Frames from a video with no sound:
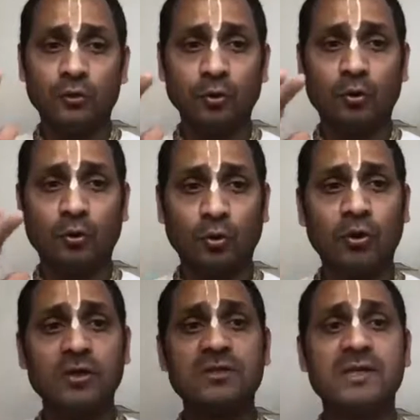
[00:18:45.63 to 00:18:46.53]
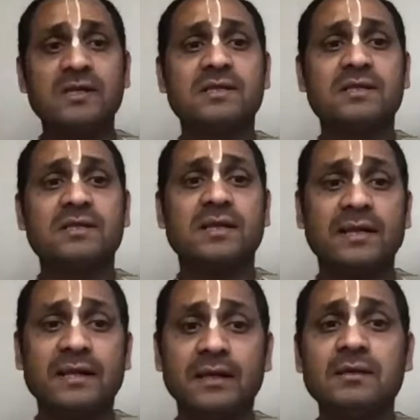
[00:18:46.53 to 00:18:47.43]
to cross this
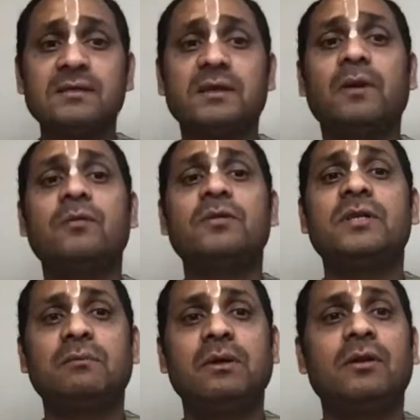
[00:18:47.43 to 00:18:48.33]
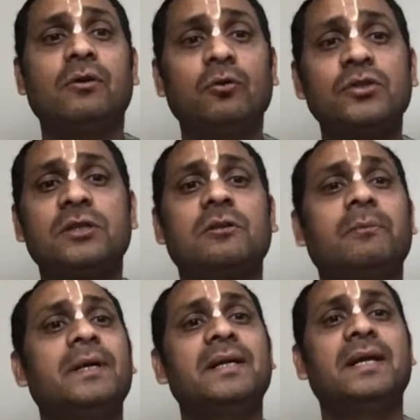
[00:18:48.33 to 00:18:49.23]
insurmountable ocean of
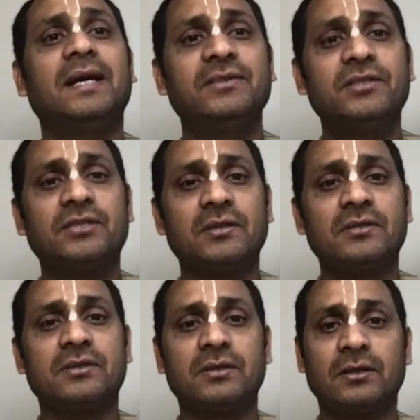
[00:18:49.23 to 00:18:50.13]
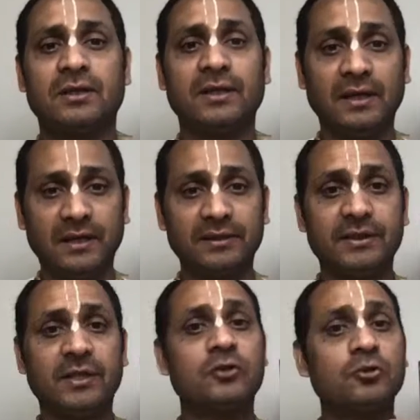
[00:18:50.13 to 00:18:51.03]
material existence,
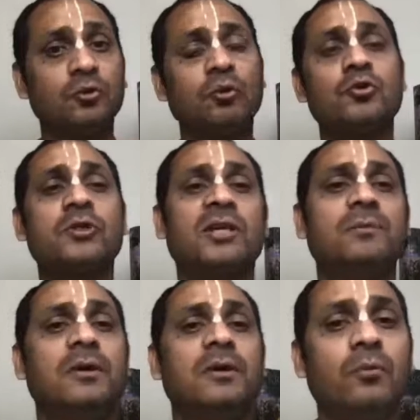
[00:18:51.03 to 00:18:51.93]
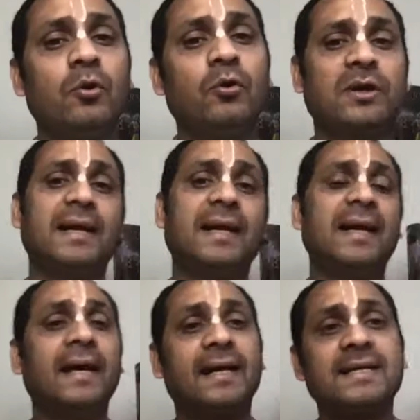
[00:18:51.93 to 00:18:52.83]
there is no suitable boat
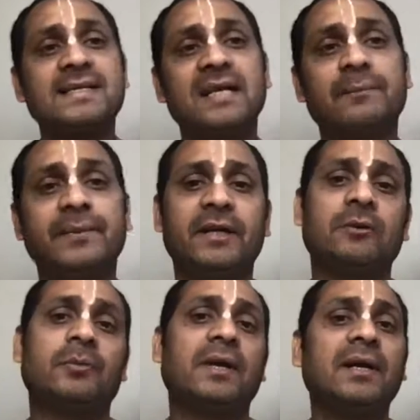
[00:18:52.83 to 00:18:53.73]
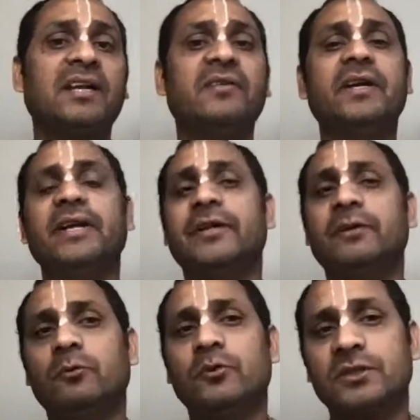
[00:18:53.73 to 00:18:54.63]
except that of cultivating
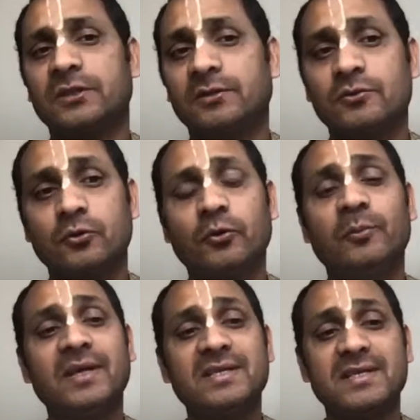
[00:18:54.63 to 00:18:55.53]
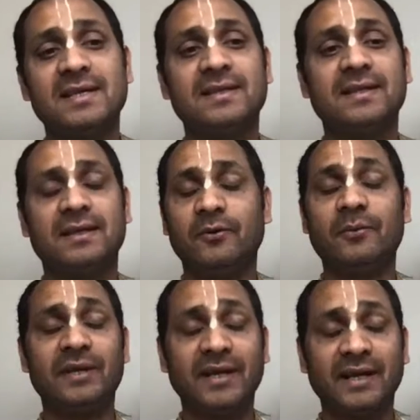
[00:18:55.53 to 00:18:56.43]
devotion. So we may
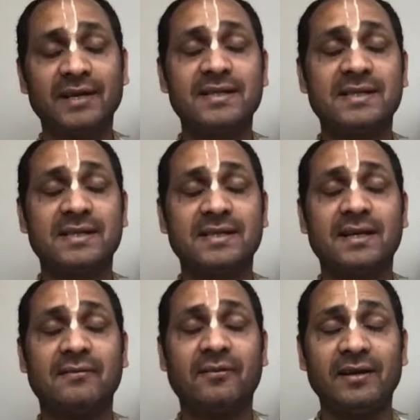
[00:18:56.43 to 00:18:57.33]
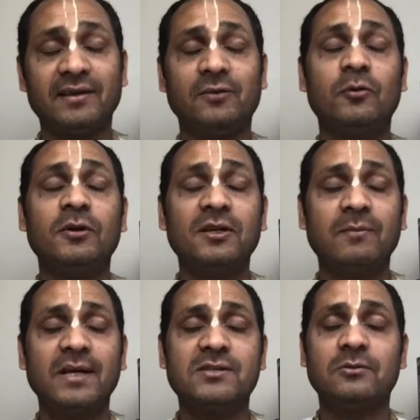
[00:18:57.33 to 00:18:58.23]
take this as a final word
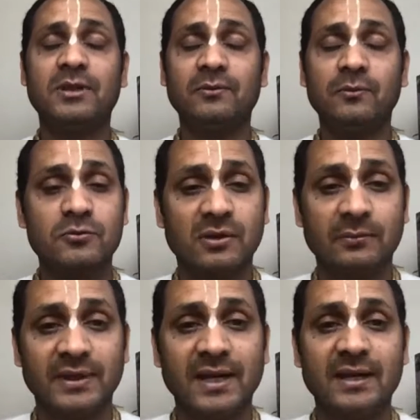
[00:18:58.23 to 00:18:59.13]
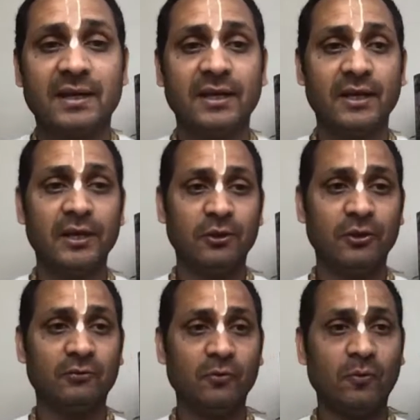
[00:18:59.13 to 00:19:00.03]
by Sukadeva Goswami, that
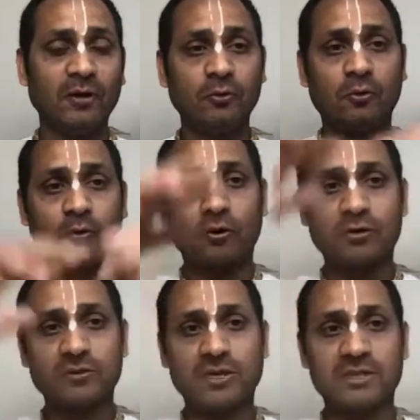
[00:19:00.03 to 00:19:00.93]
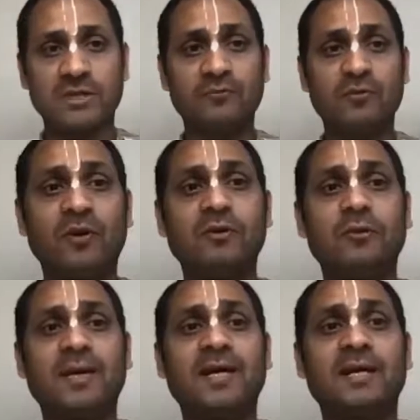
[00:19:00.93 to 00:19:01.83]
if you want to cross this, if you to
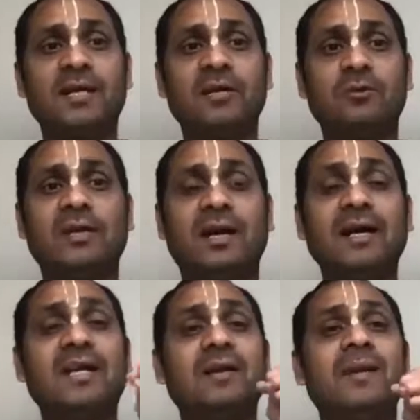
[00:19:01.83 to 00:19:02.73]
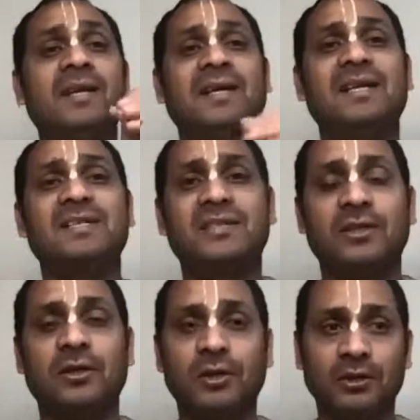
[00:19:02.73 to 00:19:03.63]
get into the ultimate
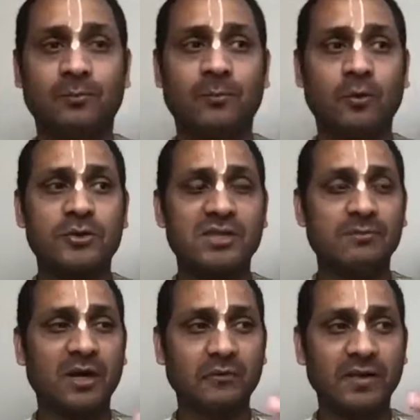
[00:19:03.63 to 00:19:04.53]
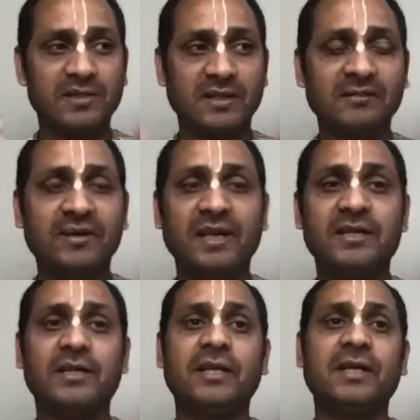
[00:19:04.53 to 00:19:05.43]
annihilation, the process by which the living
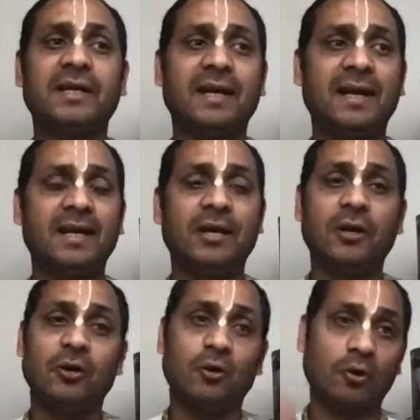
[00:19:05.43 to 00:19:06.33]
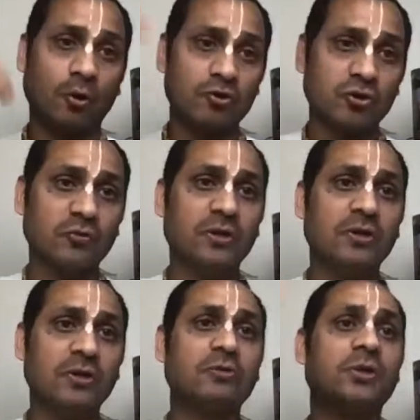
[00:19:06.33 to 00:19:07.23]
entity can cross
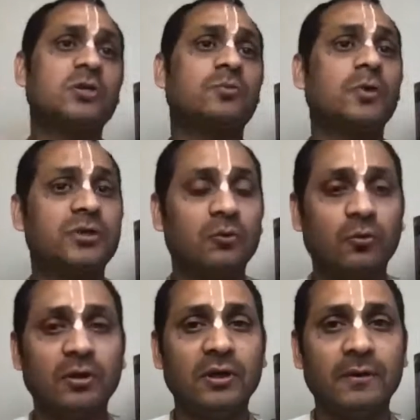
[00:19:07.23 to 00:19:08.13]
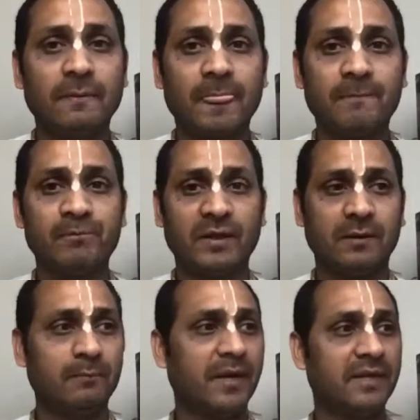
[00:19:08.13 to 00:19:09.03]
over to the spiritual world,
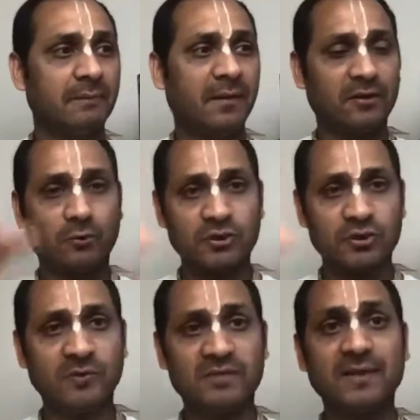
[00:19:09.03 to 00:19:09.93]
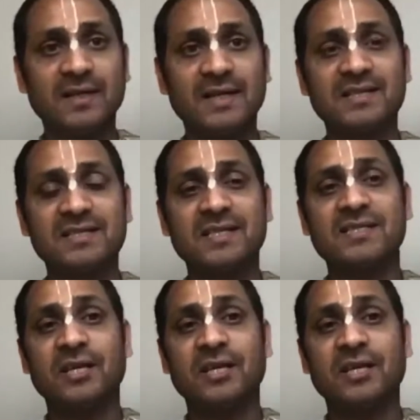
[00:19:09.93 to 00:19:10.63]
by crossing over this material existence,